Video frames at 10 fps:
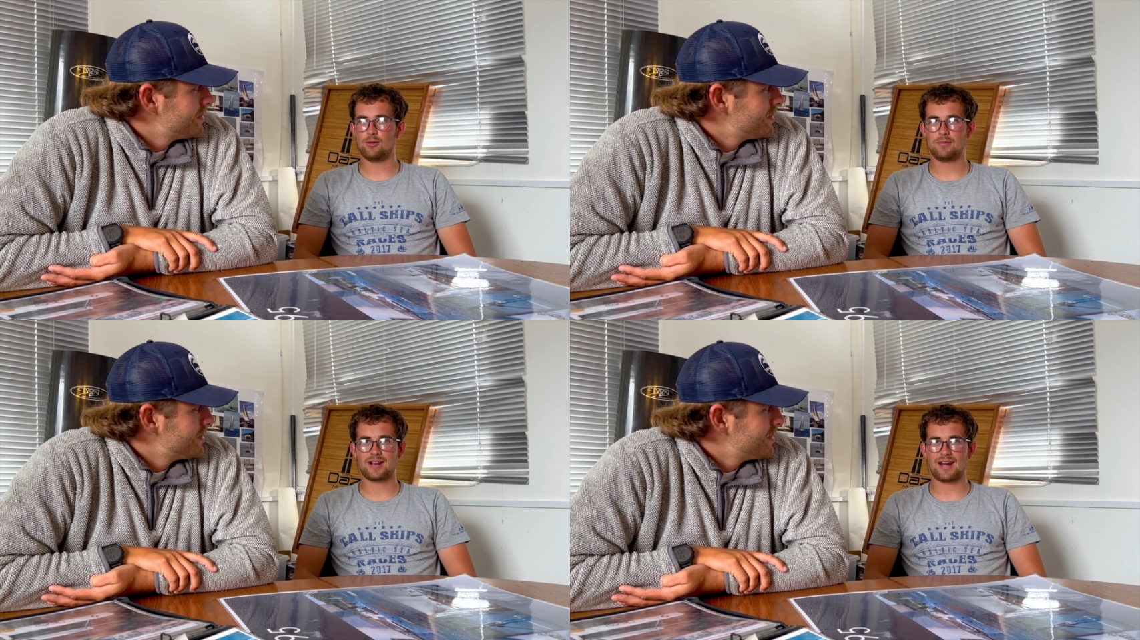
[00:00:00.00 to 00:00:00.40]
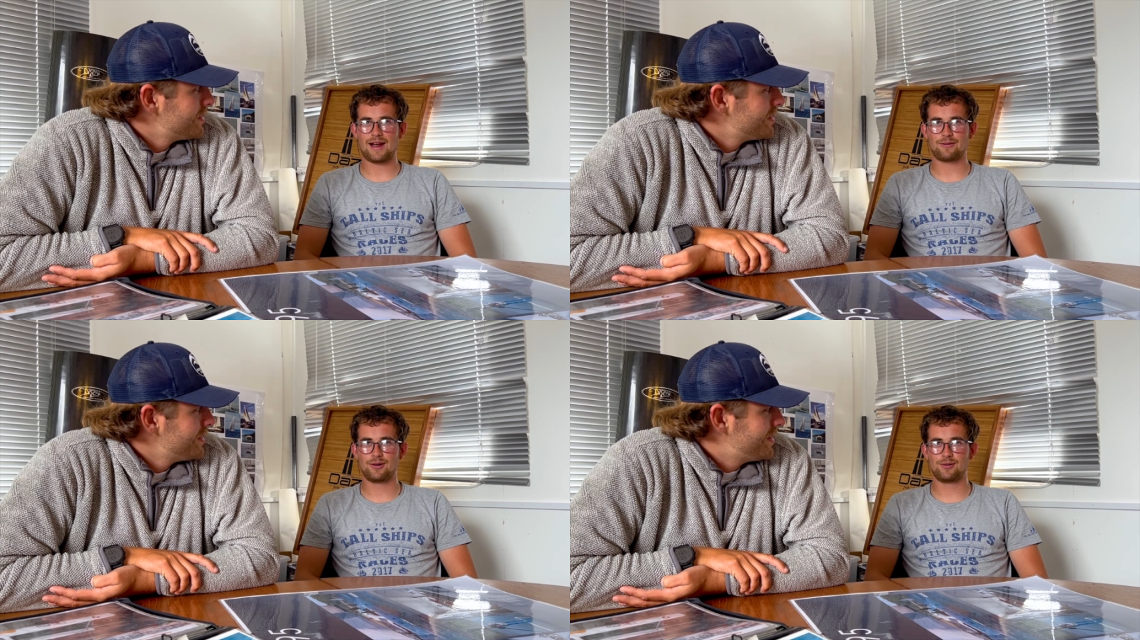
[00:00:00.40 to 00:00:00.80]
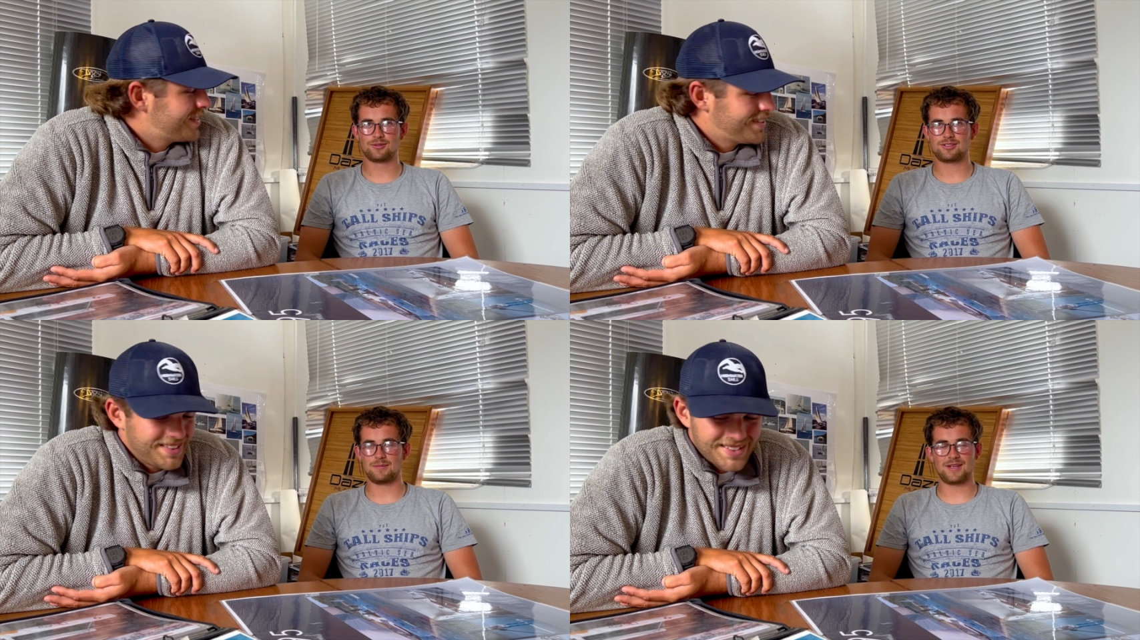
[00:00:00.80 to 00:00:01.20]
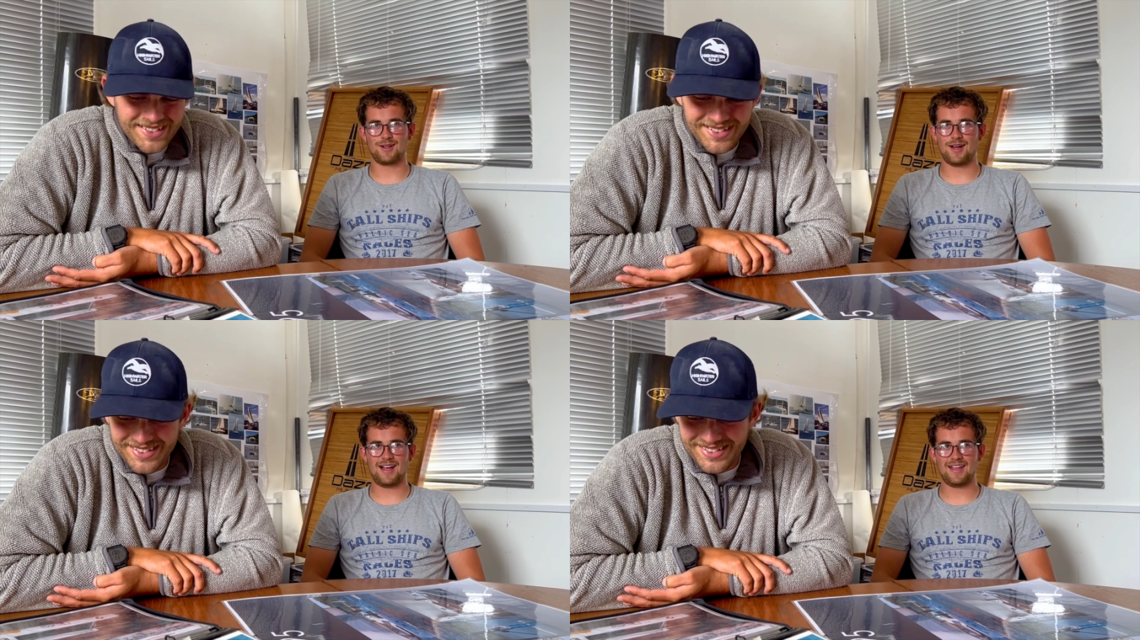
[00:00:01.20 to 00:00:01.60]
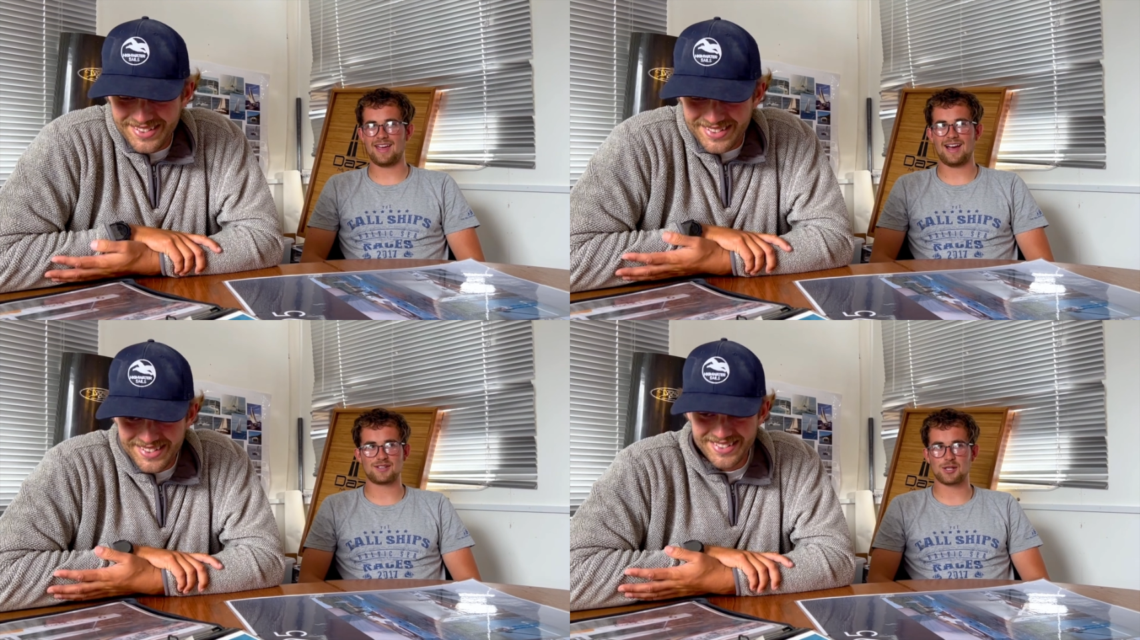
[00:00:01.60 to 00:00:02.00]
Speaker 1: or McLaren or something mm-hmm. like that. They
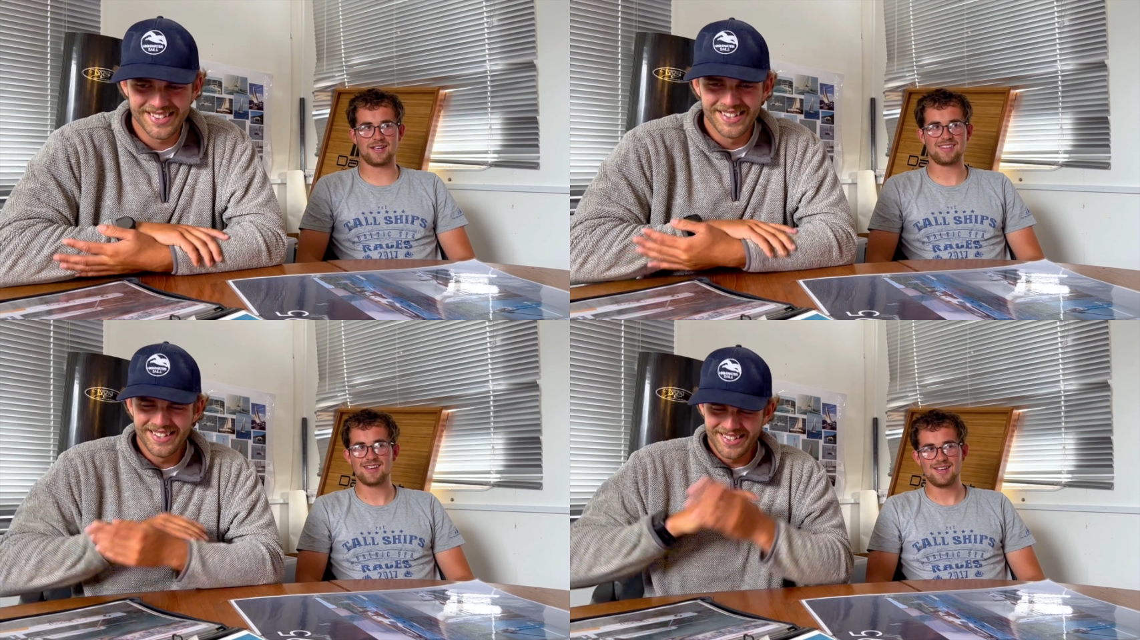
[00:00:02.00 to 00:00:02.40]
had like